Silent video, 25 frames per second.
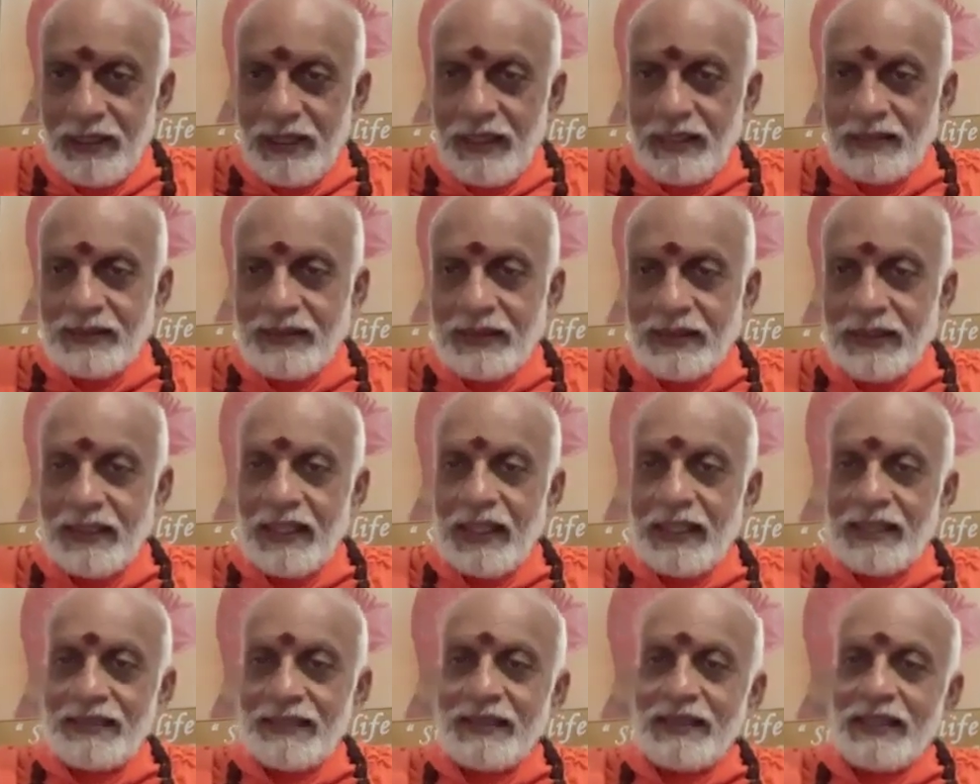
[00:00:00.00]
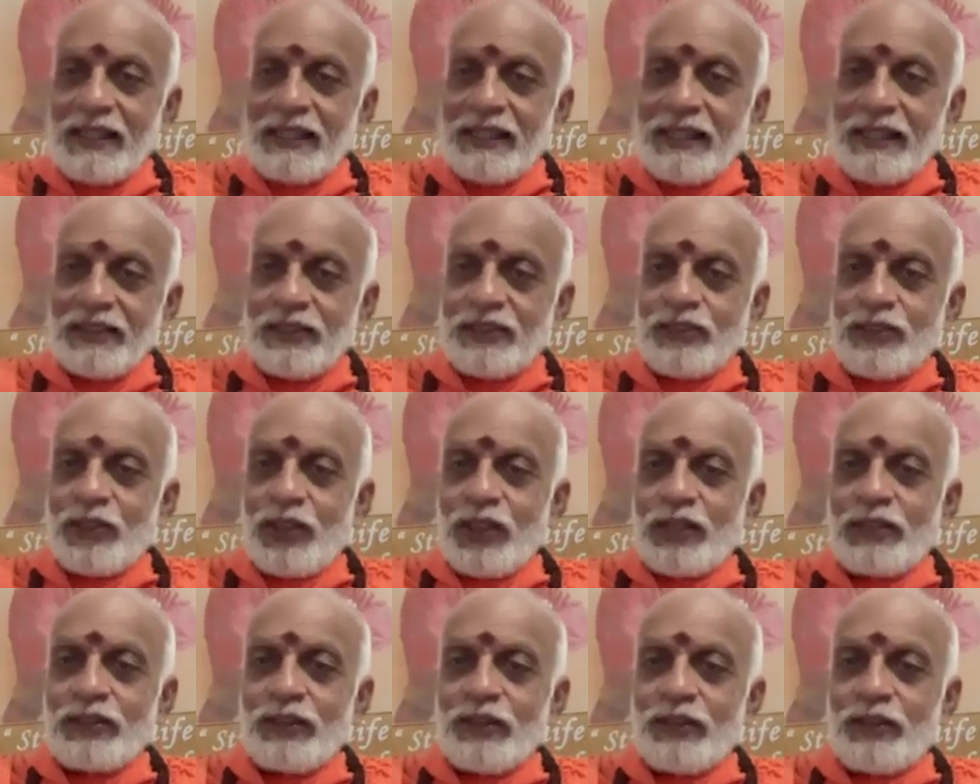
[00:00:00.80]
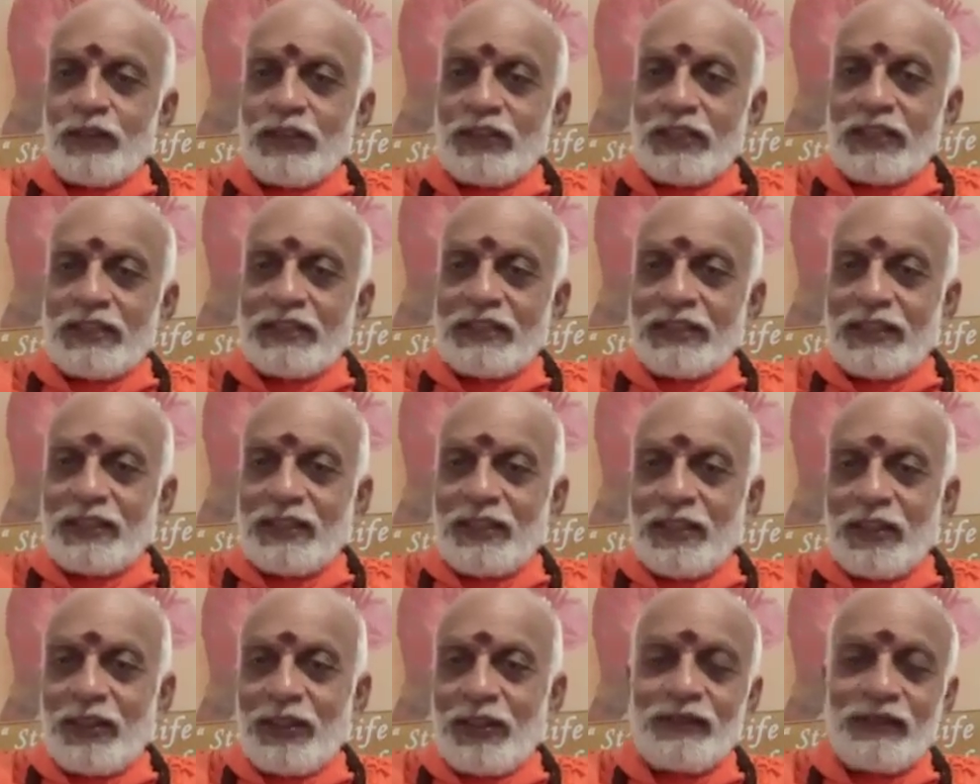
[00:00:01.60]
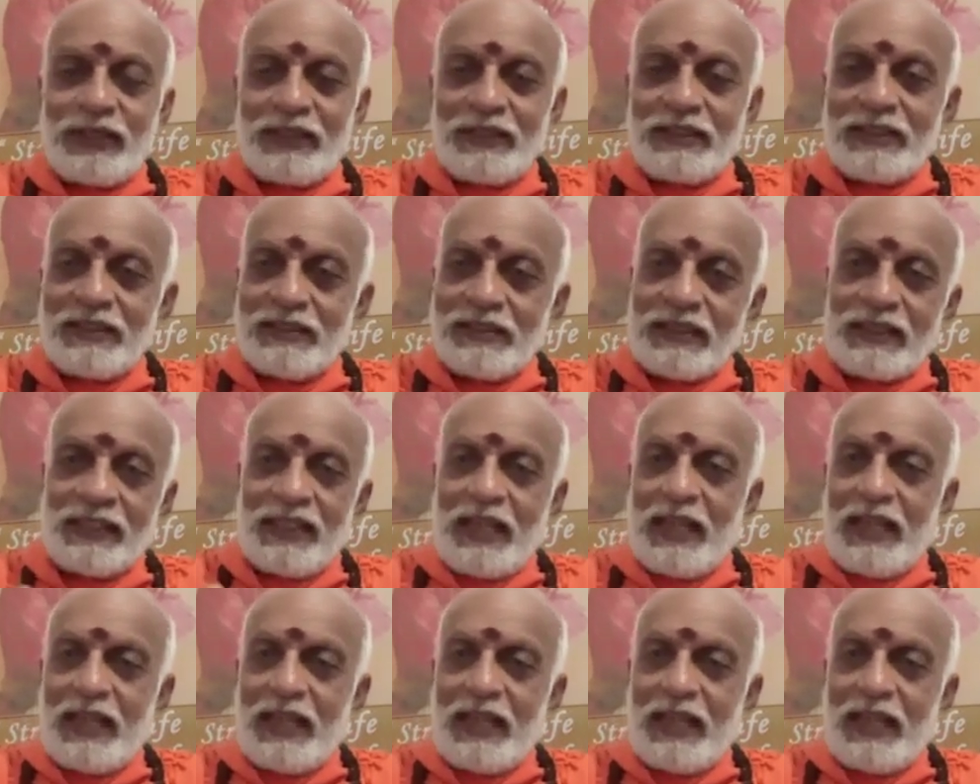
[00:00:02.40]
A sannyasi has the choice of rejecting a lot of things and saying,